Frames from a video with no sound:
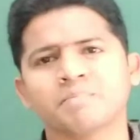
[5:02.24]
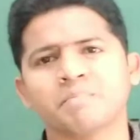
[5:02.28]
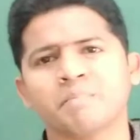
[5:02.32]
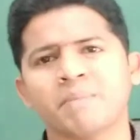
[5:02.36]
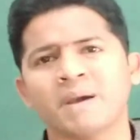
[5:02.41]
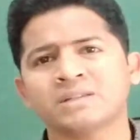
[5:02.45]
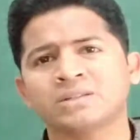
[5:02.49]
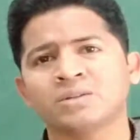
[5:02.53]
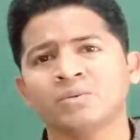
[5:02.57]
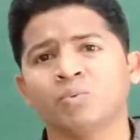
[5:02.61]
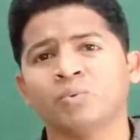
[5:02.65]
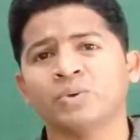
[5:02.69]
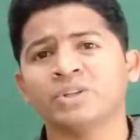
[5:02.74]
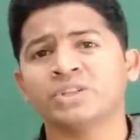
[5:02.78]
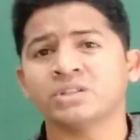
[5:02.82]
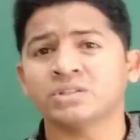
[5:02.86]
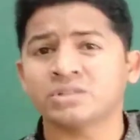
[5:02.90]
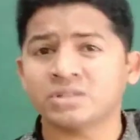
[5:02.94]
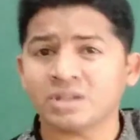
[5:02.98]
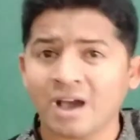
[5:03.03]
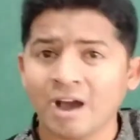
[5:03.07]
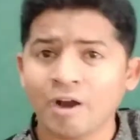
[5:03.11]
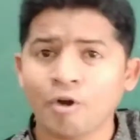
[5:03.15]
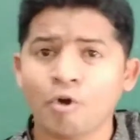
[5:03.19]
passive, which
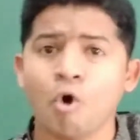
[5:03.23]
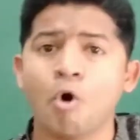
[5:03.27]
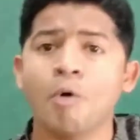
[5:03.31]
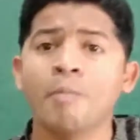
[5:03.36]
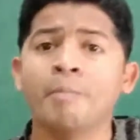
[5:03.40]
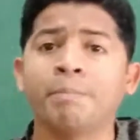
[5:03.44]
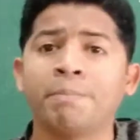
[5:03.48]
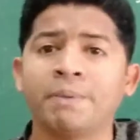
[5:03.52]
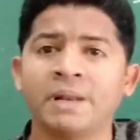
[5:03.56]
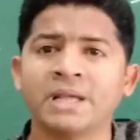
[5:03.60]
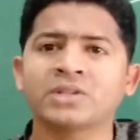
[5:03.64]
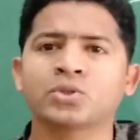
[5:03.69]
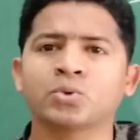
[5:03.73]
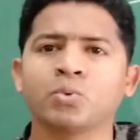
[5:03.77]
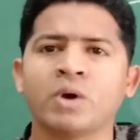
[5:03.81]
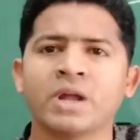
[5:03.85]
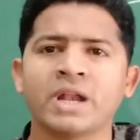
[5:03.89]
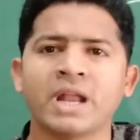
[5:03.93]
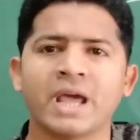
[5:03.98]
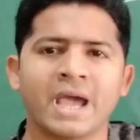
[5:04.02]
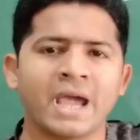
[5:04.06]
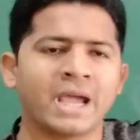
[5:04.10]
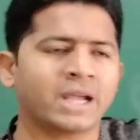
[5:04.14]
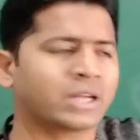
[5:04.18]
is a complex
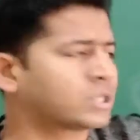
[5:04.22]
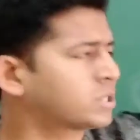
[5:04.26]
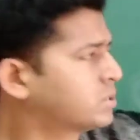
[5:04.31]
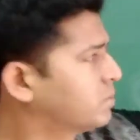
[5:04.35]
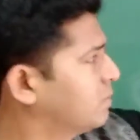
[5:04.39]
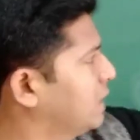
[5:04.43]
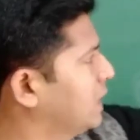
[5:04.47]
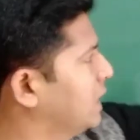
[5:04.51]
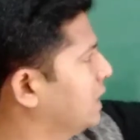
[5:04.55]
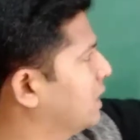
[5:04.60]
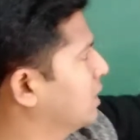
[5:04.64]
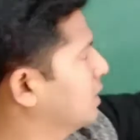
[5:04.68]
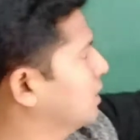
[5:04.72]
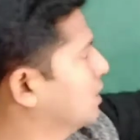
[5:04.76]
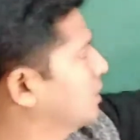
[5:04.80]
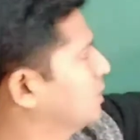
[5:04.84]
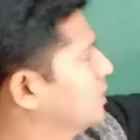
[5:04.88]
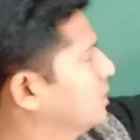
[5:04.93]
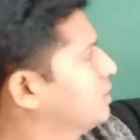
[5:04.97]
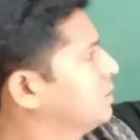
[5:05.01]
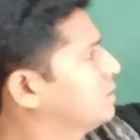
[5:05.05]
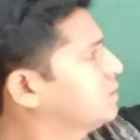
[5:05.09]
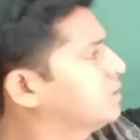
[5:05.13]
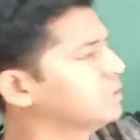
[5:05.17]
one? Actually,
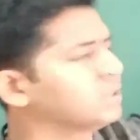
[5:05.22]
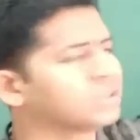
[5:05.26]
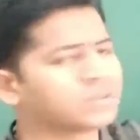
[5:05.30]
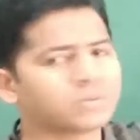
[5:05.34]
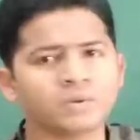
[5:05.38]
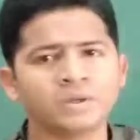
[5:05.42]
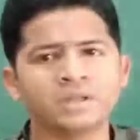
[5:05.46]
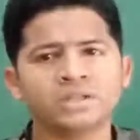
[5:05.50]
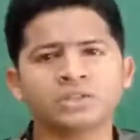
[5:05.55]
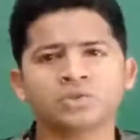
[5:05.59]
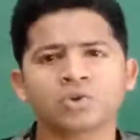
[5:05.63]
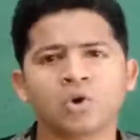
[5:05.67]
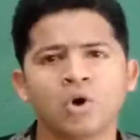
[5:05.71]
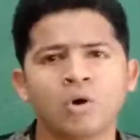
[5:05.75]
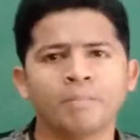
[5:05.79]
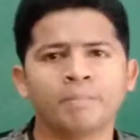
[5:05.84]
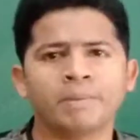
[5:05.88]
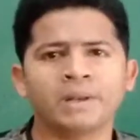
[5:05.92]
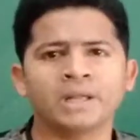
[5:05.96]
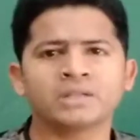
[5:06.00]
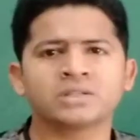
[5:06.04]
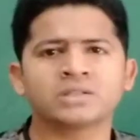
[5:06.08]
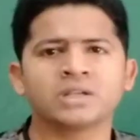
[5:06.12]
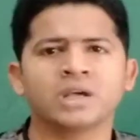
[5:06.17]
this one is
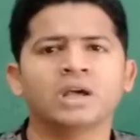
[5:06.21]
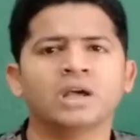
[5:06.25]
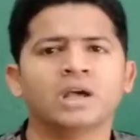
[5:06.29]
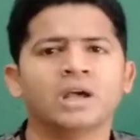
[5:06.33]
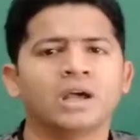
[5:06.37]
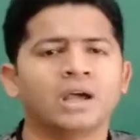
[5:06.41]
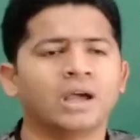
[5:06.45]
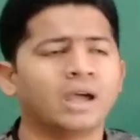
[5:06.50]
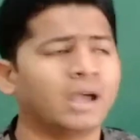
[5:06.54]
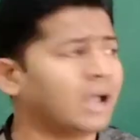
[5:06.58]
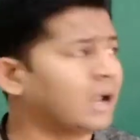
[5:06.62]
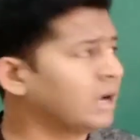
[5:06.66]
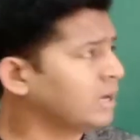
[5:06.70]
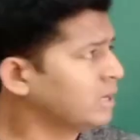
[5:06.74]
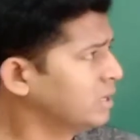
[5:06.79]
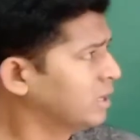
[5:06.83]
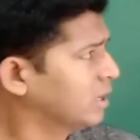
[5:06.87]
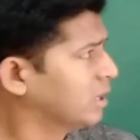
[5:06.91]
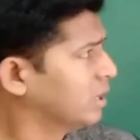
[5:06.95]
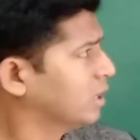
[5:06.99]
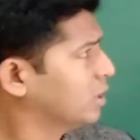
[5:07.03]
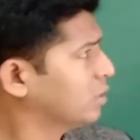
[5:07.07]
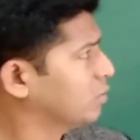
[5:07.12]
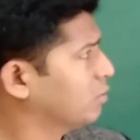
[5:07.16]
complex.
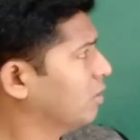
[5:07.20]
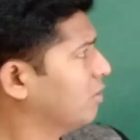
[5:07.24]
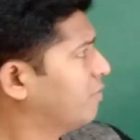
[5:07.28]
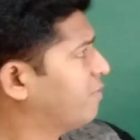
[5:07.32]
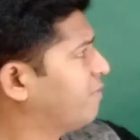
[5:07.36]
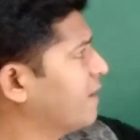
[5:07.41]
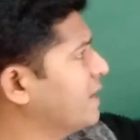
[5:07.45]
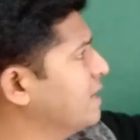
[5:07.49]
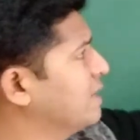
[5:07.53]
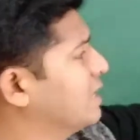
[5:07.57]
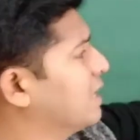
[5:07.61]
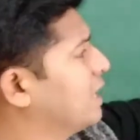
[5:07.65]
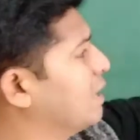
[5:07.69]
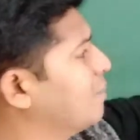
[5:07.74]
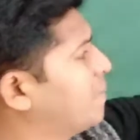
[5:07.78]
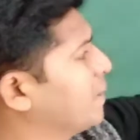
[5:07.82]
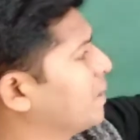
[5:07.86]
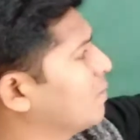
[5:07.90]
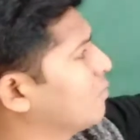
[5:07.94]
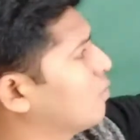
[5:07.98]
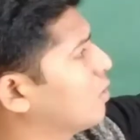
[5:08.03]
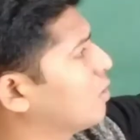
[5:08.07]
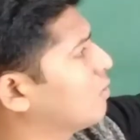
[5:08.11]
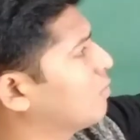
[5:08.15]
And you will find
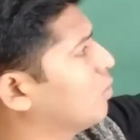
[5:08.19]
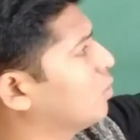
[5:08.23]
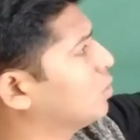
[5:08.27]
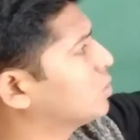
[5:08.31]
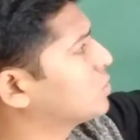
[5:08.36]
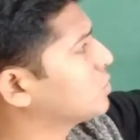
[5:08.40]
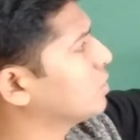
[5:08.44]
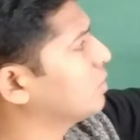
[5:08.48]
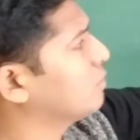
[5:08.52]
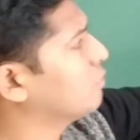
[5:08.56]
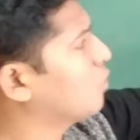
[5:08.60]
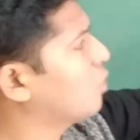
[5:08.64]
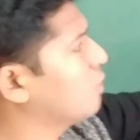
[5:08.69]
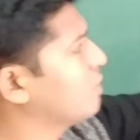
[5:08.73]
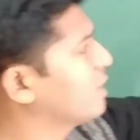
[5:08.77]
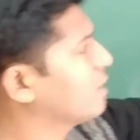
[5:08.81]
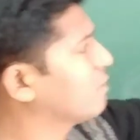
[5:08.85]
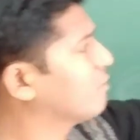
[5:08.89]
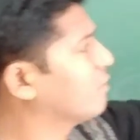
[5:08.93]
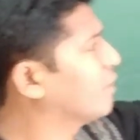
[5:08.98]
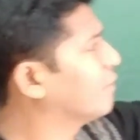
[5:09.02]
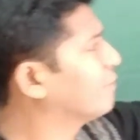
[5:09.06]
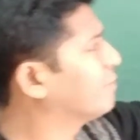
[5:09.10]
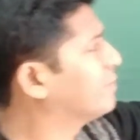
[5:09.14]
helping verb also in
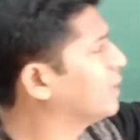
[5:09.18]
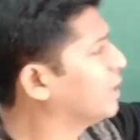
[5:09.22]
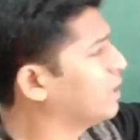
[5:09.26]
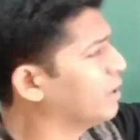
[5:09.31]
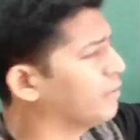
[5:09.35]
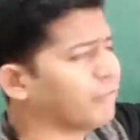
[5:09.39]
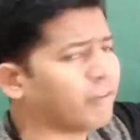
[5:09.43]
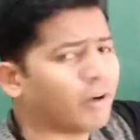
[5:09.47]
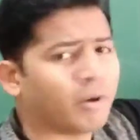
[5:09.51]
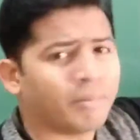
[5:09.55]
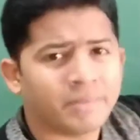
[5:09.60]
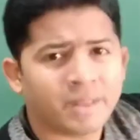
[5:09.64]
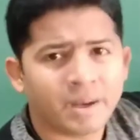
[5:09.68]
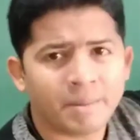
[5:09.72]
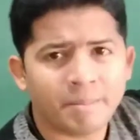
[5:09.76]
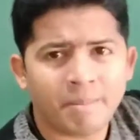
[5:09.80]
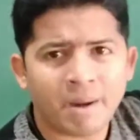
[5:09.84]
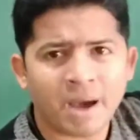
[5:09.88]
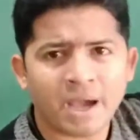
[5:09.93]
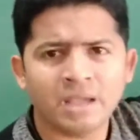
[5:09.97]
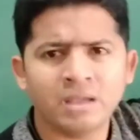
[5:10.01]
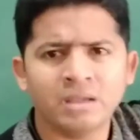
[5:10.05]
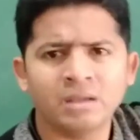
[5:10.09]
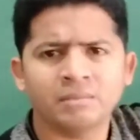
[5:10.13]
order verb, third form, then
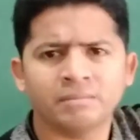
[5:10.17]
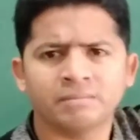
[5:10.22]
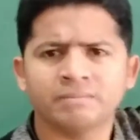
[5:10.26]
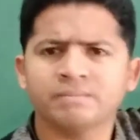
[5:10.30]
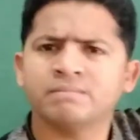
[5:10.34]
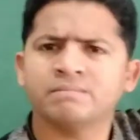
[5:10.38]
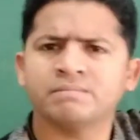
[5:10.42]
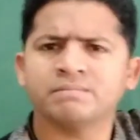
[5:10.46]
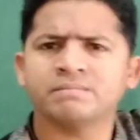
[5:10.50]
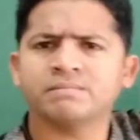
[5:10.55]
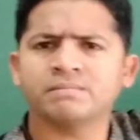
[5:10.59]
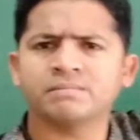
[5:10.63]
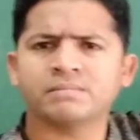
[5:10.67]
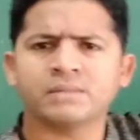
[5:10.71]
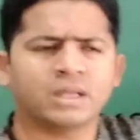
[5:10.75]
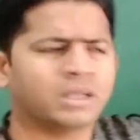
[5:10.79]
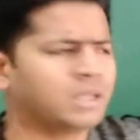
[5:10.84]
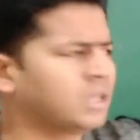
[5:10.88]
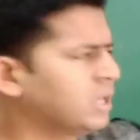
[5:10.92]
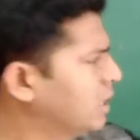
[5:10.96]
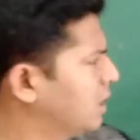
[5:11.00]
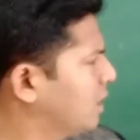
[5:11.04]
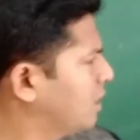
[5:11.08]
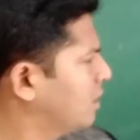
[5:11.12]
by.
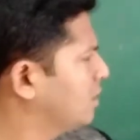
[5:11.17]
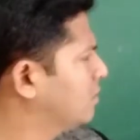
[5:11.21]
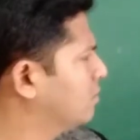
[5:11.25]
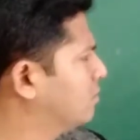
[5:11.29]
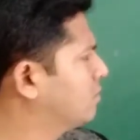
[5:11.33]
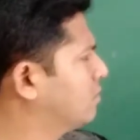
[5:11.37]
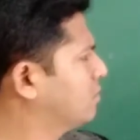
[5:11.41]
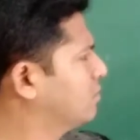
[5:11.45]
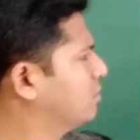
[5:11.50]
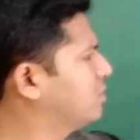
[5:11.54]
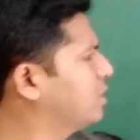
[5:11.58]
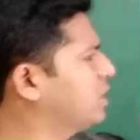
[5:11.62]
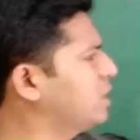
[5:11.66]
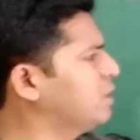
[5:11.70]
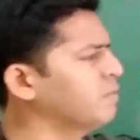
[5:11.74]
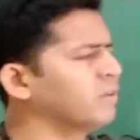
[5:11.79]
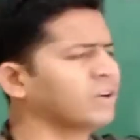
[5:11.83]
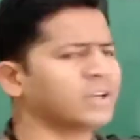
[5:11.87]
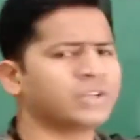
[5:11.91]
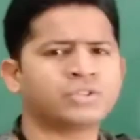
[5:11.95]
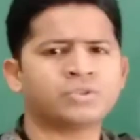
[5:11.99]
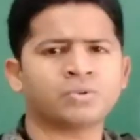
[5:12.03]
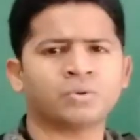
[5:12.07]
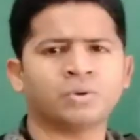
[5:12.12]
Here, three
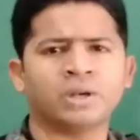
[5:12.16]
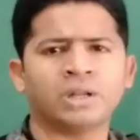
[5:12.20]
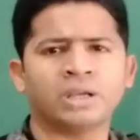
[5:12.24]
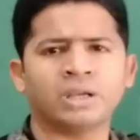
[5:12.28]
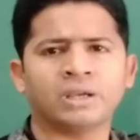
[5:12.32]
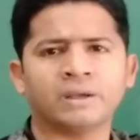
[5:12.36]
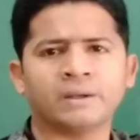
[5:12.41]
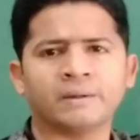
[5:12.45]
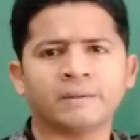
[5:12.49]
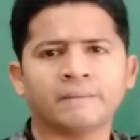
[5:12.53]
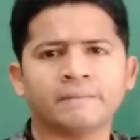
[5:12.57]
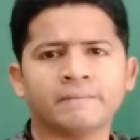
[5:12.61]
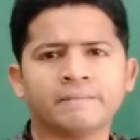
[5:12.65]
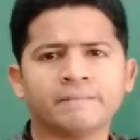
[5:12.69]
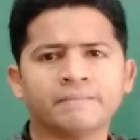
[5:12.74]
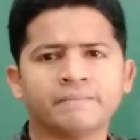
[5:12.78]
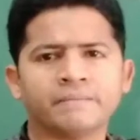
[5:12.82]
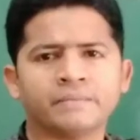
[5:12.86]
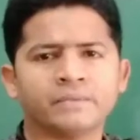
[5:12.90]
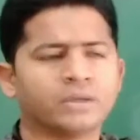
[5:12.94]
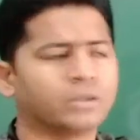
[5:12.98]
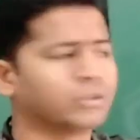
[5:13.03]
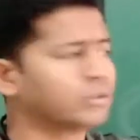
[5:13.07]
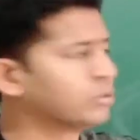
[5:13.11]
words only.
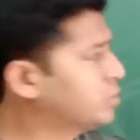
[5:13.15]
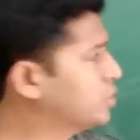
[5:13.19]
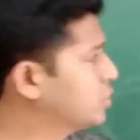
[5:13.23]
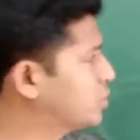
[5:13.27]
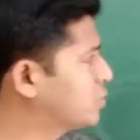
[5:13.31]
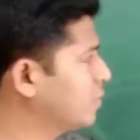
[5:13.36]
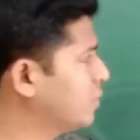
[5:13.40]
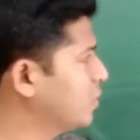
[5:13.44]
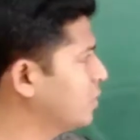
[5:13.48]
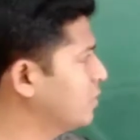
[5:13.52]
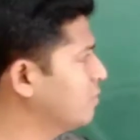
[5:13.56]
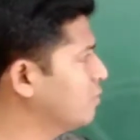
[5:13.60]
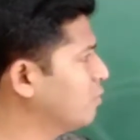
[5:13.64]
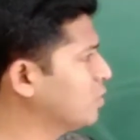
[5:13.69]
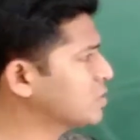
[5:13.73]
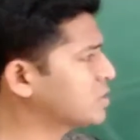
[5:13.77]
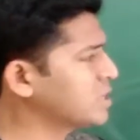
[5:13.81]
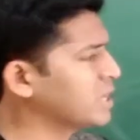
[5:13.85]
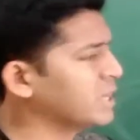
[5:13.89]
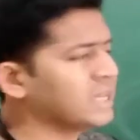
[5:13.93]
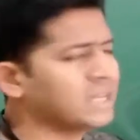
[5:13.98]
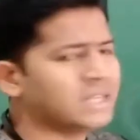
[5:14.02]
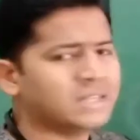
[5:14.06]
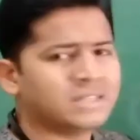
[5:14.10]
So So this one was
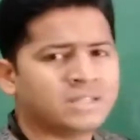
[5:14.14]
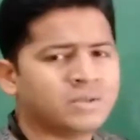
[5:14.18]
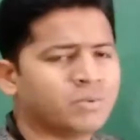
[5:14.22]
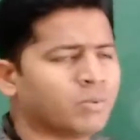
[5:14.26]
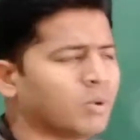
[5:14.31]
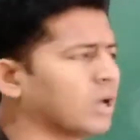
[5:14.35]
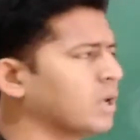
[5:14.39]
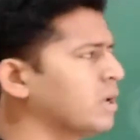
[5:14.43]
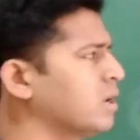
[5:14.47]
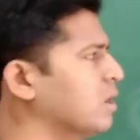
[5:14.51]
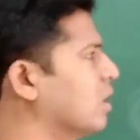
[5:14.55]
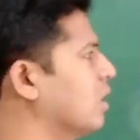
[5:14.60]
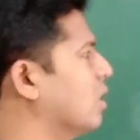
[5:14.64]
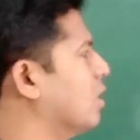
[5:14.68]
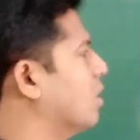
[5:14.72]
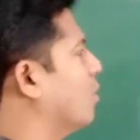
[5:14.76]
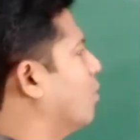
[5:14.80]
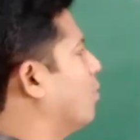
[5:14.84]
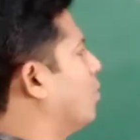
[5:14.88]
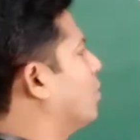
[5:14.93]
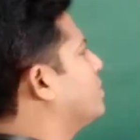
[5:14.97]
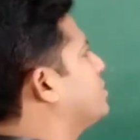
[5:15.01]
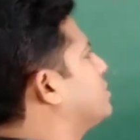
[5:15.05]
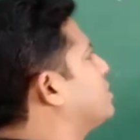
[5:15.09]
the easy
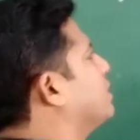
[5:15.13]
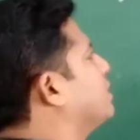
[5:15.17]
one. What is the